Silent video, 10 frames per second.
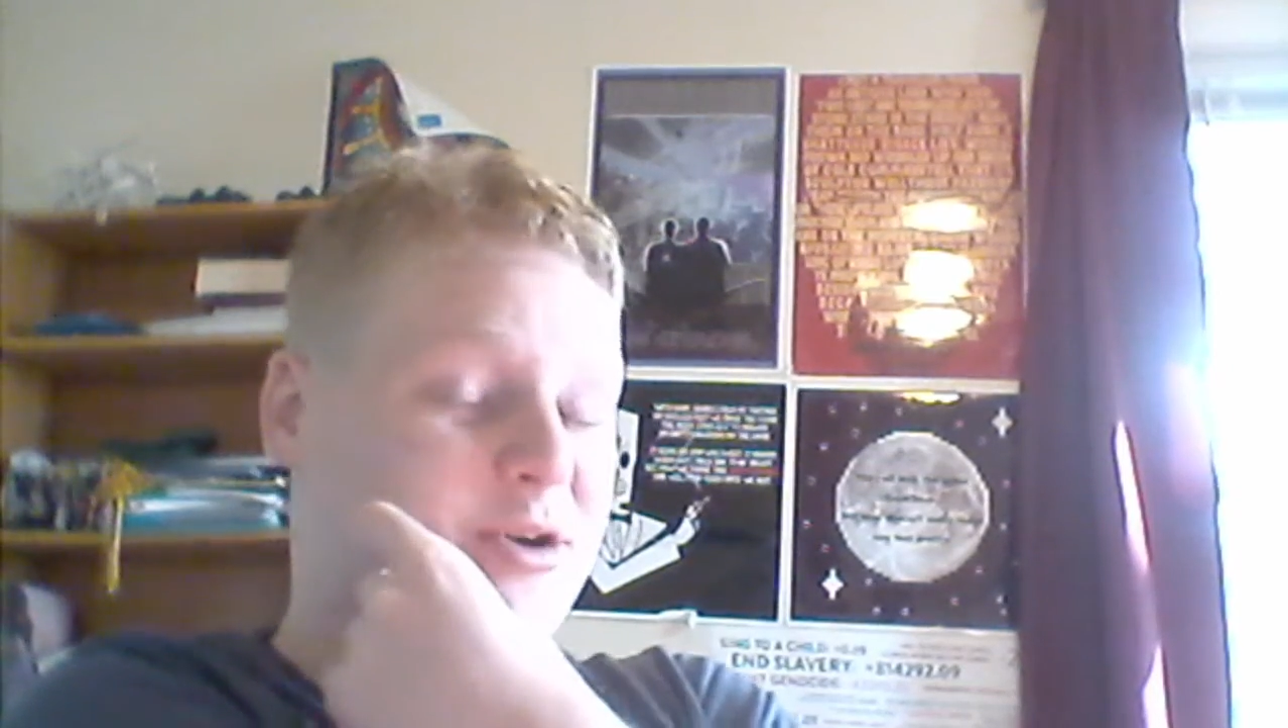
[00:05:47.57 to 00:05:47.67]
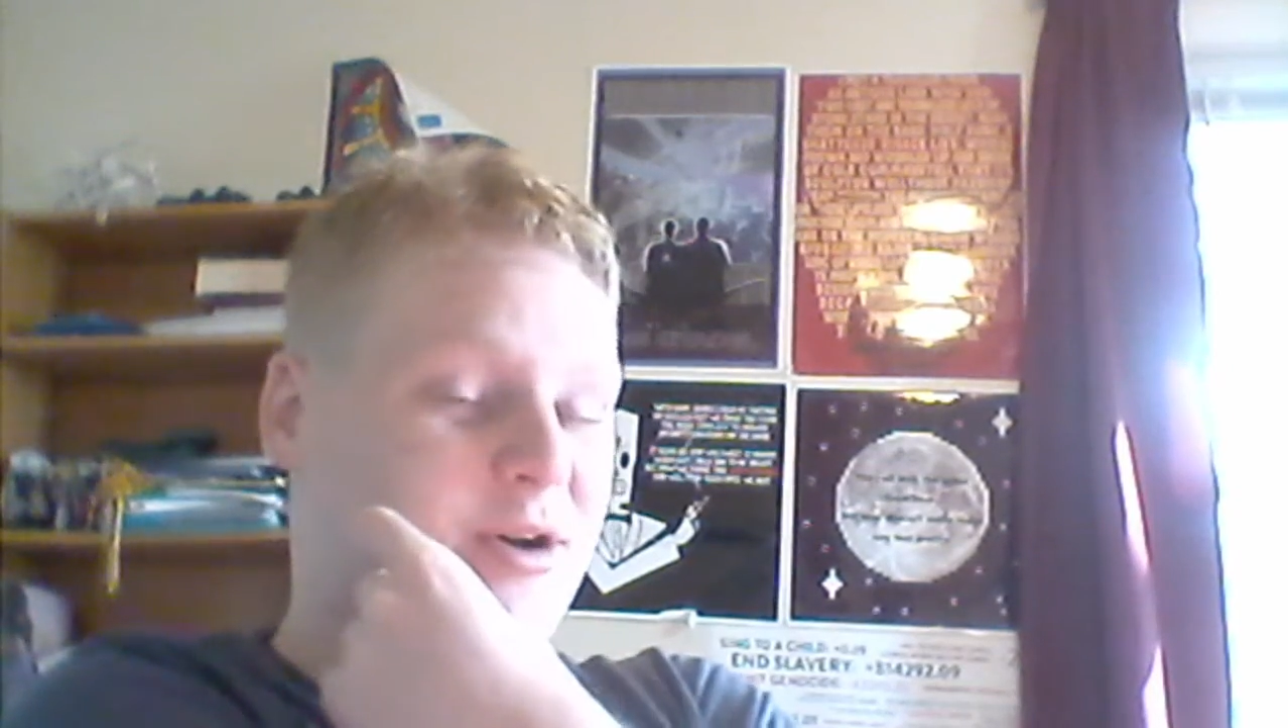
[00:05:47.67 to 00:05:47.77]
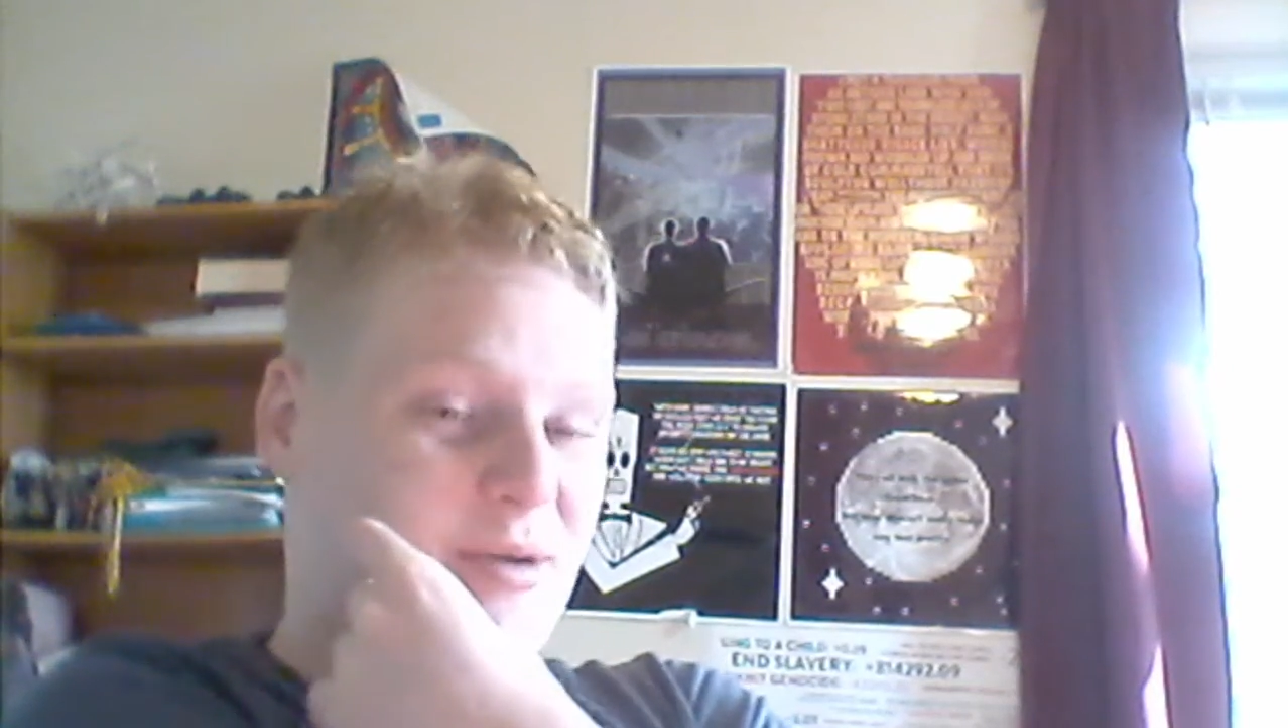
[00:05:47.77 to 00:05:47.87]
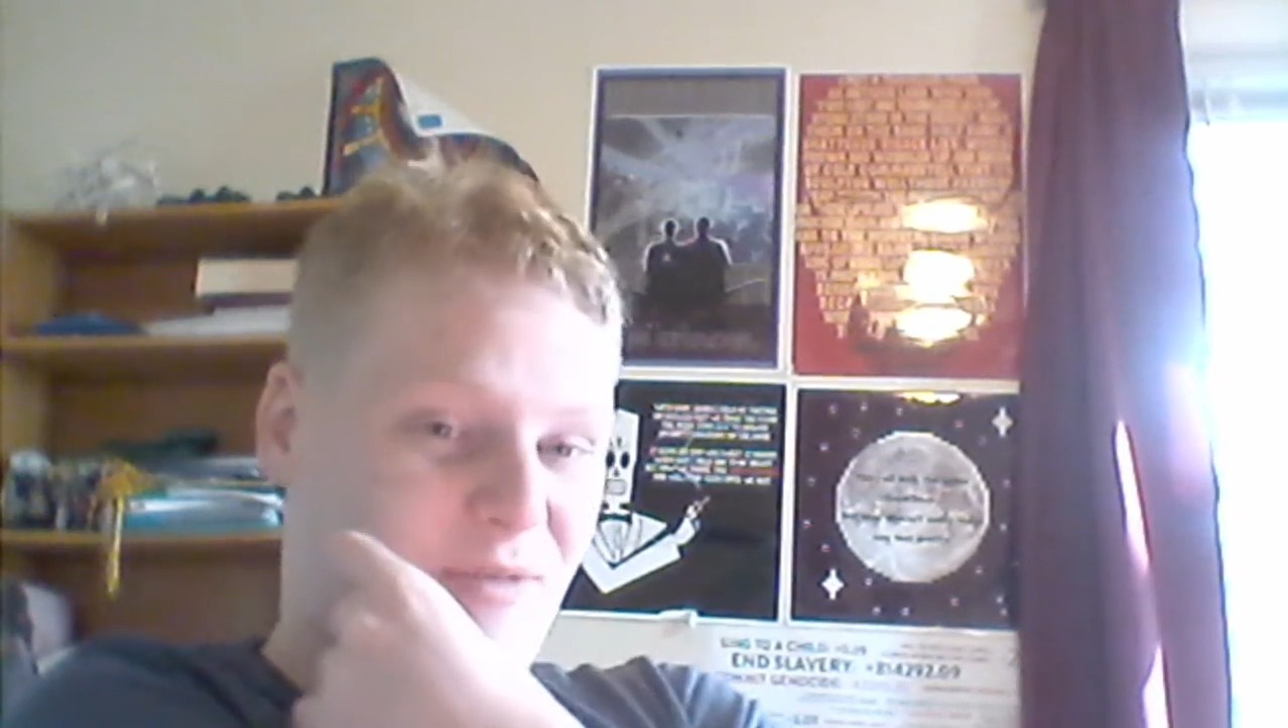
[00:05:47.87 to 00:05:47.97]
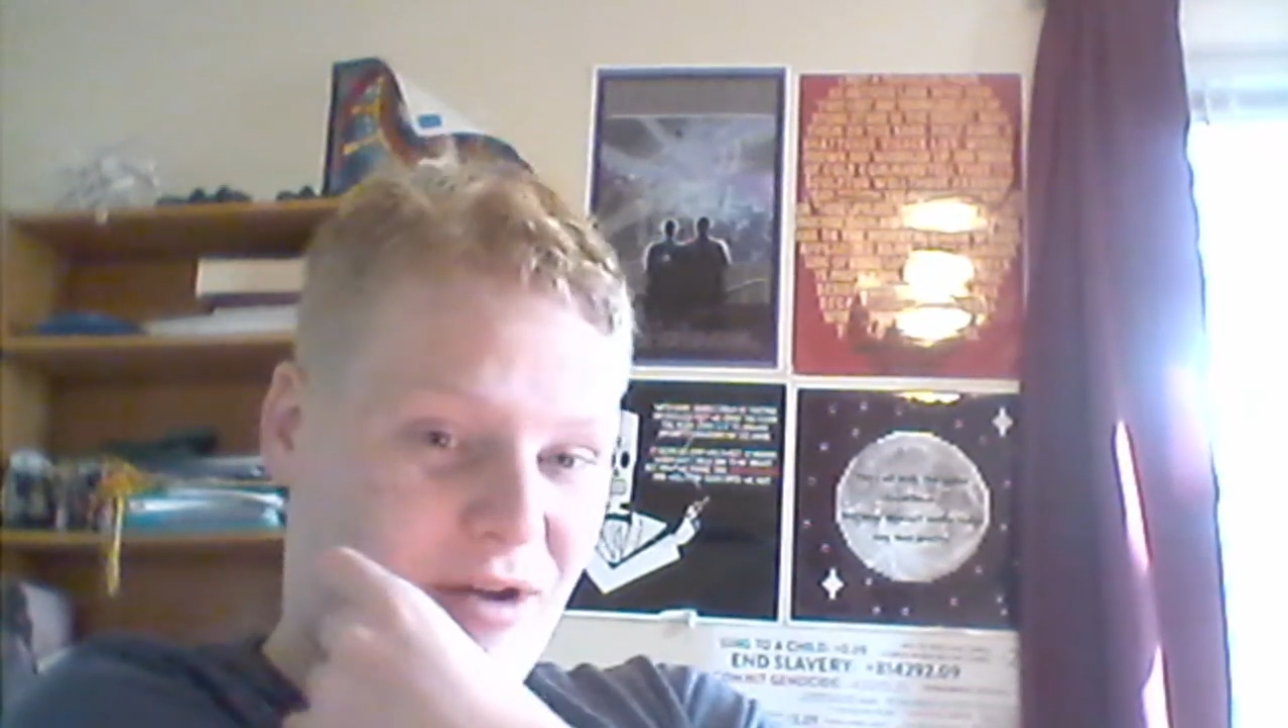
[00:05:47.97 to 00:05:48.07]

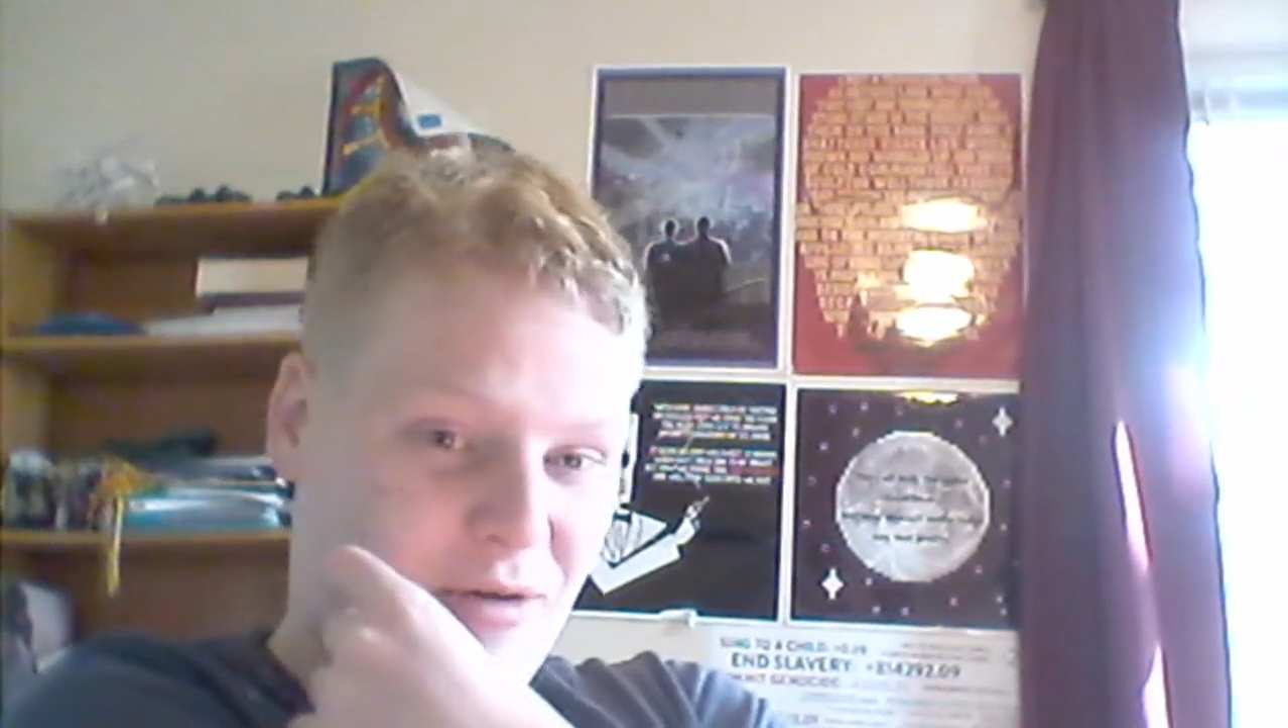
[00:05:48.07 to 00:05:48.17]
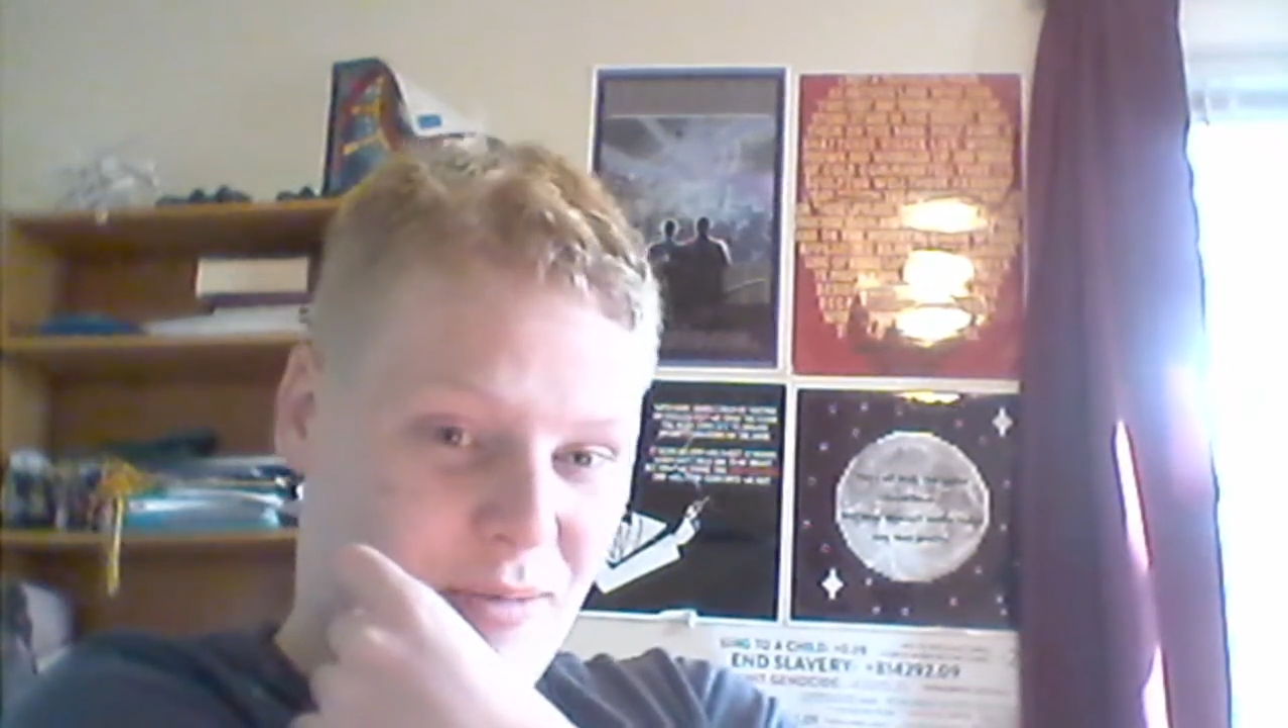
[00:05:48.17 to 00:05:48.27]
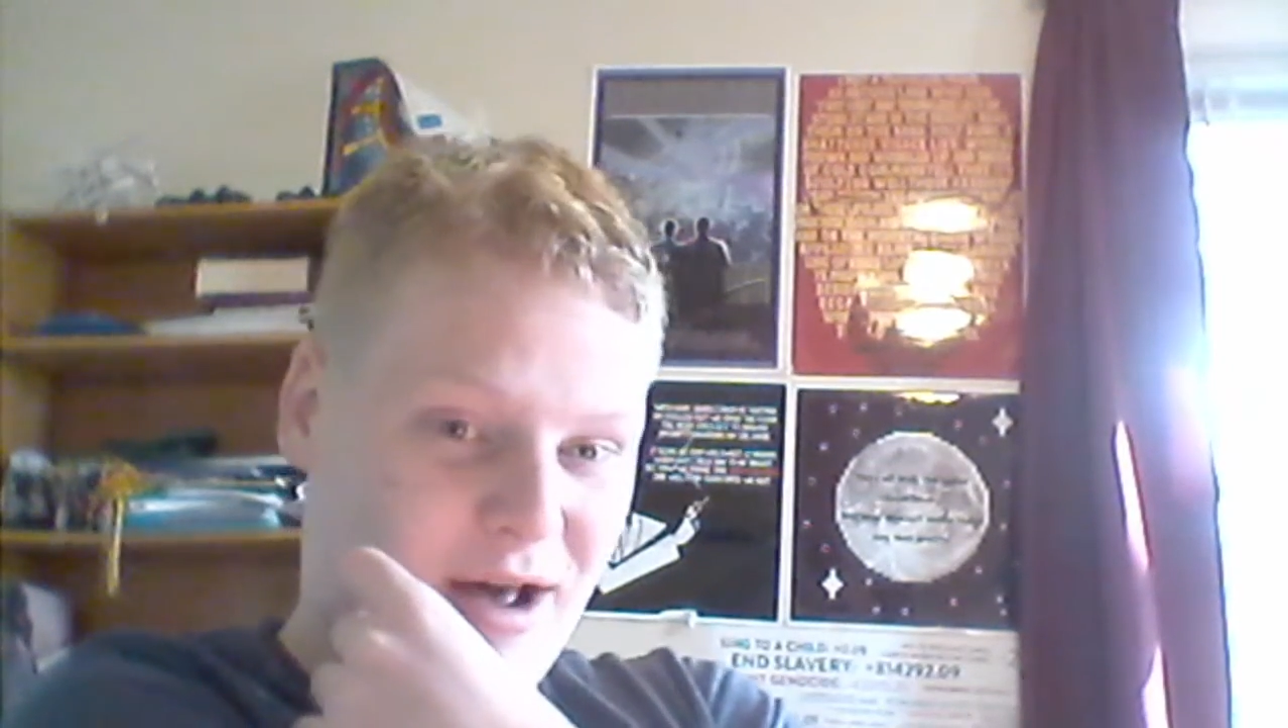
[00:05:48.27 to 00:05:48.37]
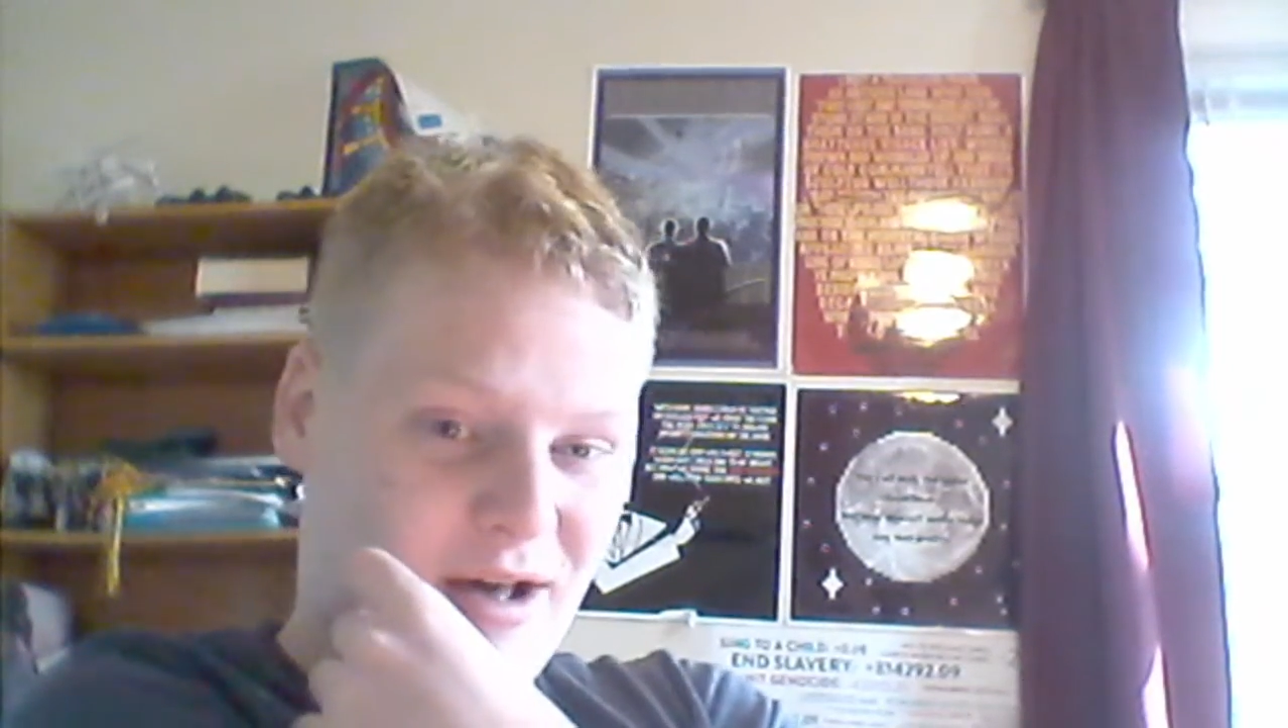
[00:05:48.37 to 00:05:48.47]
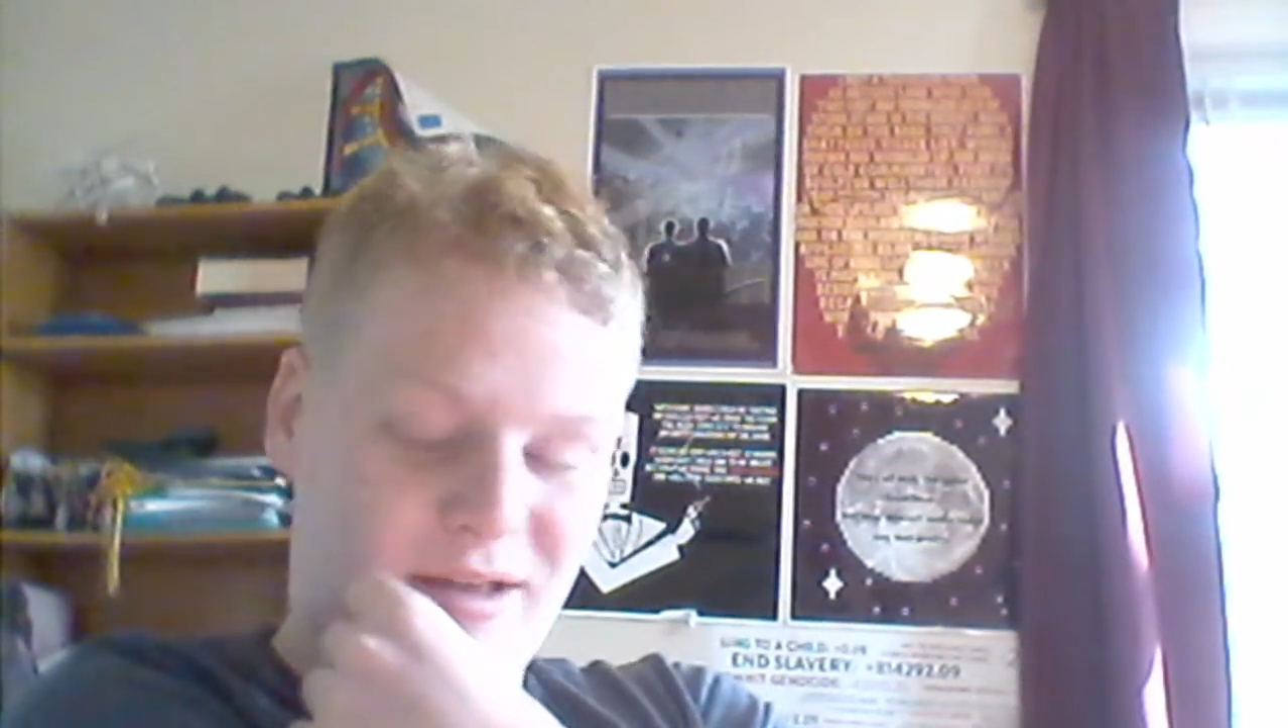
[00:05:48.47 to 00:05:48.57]
could very
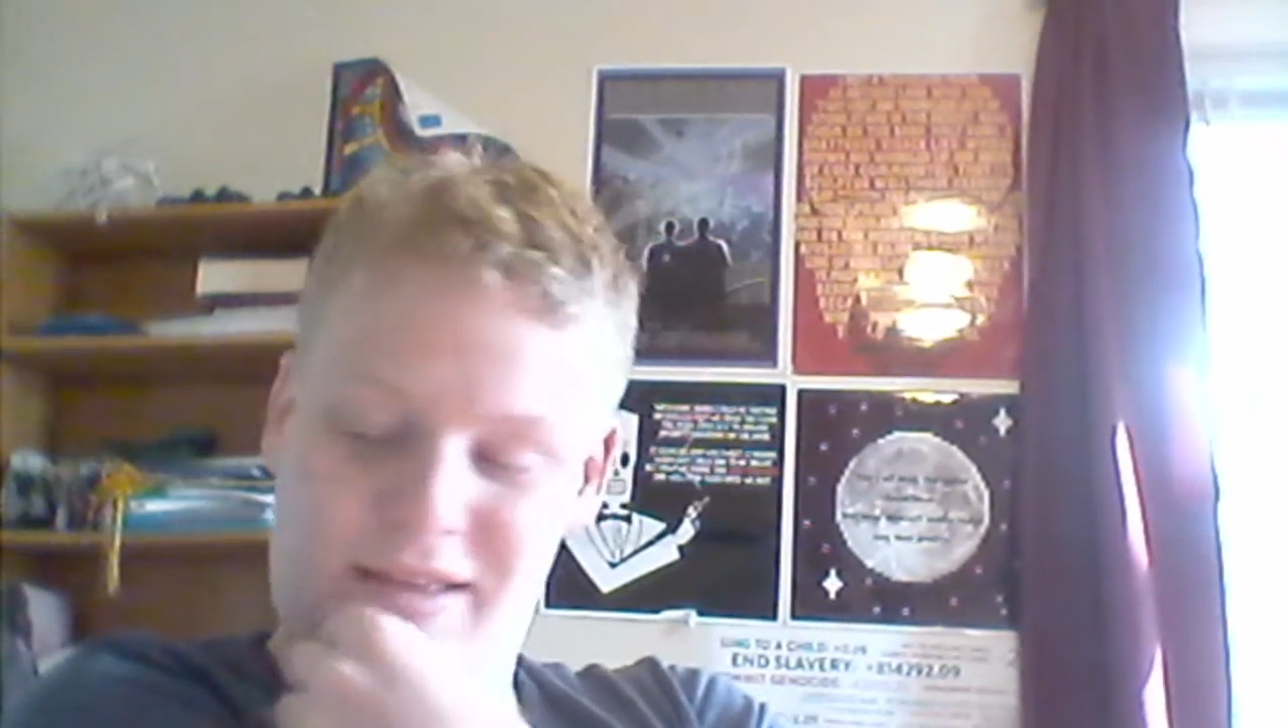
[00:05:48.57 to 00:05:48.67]
well,